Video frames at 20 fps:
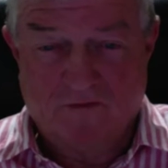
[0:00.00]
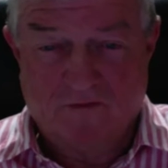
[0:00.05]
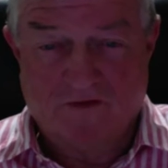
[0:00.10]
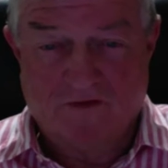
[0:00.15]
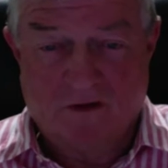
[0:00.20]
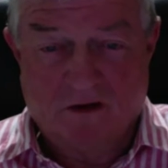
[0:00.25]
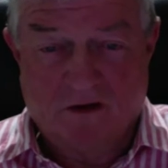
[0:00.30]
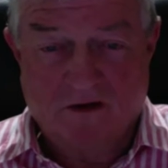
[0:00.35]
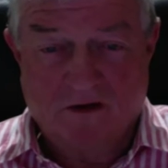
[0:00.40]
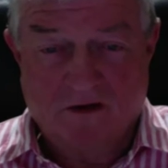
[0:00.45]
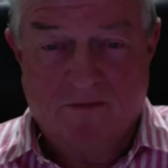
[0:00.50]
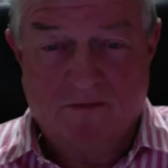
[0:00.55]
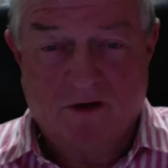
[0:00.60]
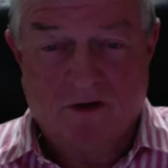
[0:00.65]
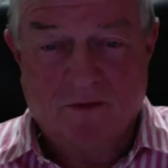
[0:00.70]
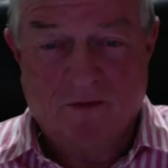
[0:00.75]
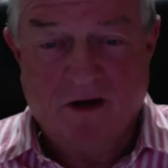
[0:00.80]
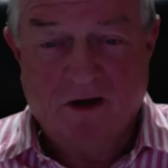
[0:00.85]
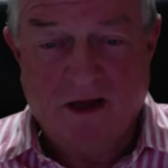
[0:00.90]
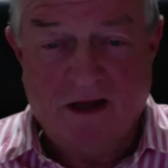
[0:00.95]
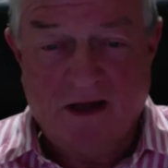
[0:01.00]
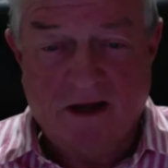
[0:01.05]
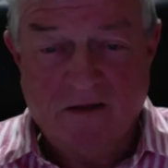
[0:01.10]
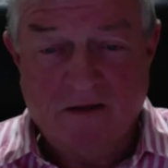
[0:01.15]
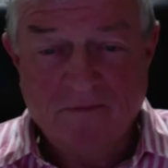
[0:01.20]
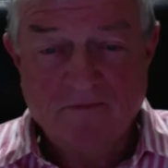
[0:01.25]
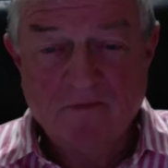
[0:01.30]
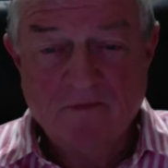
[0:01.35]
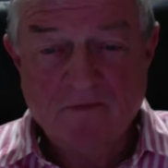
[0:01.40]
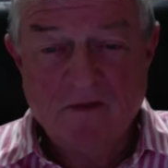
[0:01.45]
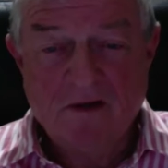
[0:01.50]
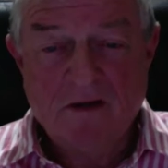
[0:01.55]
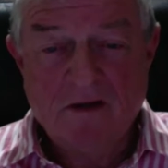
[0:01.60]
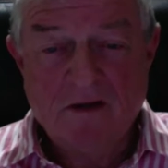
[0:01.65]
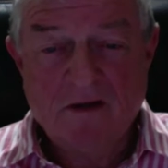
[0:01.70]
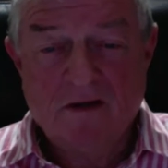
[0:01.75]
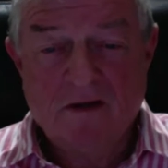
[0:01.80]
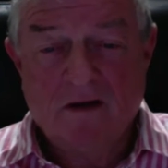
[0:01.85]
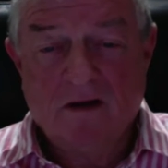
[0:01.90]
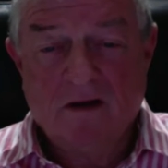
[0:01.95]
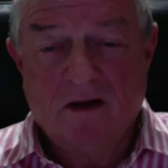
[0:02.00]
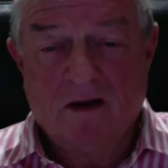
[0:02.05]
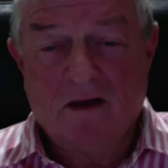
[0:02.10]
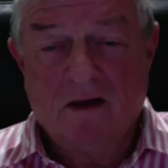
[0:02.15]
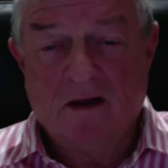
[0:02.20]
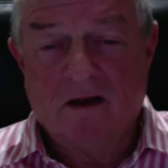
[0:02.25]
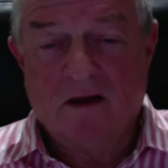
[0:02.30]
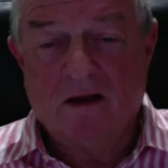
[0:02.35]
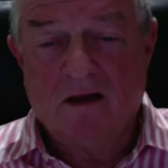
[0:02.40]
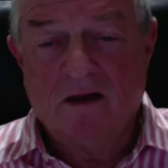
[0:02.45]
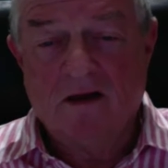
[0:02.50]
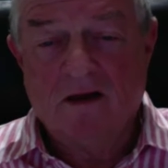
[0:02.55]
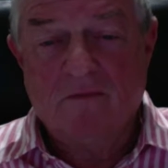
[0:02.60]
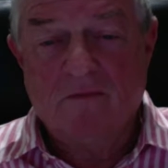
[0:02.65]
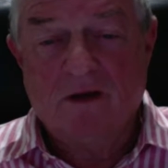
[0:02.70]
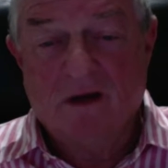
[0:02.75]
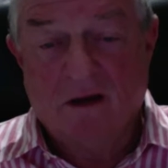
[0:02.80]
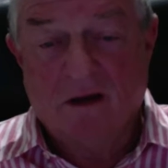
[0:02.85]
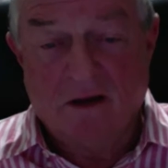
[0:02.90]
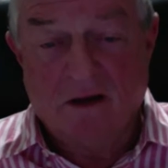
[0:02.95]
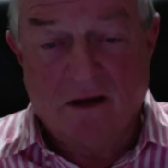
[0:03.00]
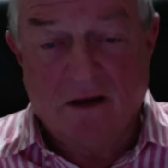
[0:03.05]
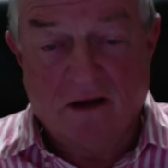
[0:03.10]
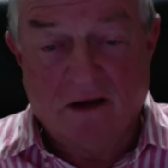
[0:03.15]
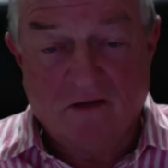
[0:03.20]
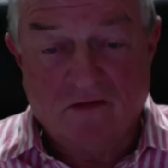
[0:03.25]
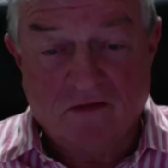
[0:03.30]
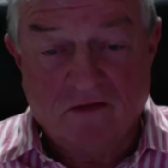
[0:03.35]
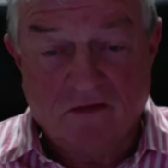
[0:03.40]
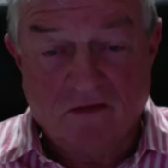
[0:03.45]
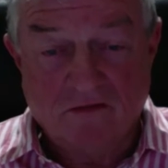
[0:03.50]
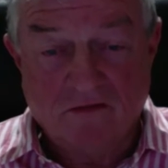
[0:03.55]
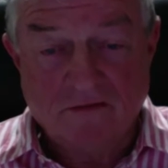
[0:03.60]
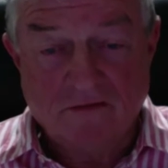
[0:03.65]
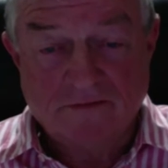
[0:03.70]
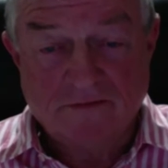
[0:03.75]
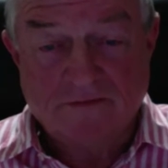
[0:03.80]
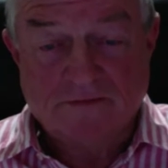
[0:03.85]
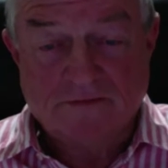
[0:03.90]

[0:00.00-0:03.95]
if you like, the permanent head. He'd be going out to